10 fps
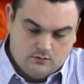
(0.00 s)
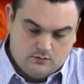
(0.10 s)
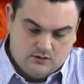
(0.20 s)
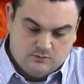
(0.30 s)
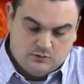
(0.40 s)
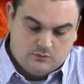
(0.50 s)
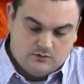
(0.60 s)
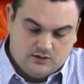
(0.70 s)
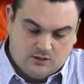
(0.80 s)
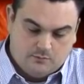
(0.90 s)
Seems
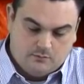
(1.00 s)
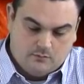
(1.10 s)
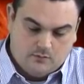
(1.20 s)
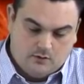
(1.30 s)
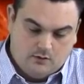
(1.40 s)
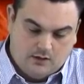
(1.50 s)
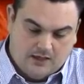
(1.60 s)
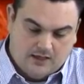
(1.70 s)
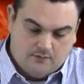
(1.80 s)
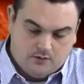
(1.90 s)
almost like I'm
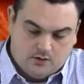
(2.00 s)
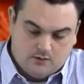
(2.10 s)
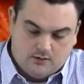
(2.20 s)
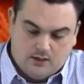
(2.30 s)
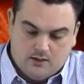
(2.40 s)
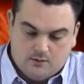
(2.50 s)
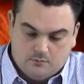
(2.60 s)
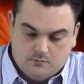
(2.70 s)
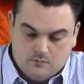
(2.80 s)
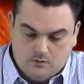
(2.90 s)
half all day and I'm
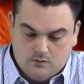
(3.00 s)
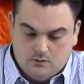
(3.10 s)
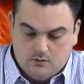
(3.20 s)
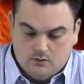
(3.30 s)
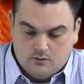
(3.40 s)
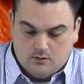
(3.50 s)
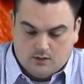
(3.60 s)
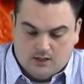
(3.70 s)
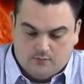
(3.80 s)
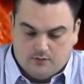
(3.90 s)

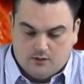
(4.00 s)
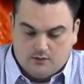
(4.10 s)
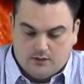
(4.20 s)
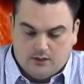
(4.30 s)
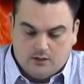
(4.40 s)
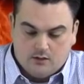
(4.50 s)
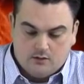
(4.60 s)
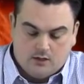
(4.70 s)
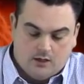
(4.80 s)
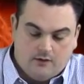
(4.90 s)
half all night here.
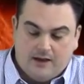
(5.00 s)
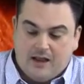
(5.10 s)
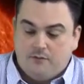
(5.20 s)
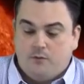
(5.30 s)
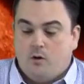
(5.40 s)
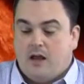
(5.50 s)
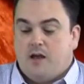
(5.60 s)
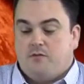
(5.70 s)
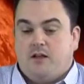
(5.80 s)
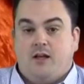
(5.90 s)
All right, I got Indeed four
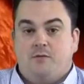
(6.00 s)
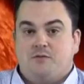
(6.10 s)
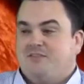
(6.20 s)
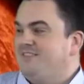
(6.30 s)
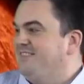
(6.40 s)
Half-Lives.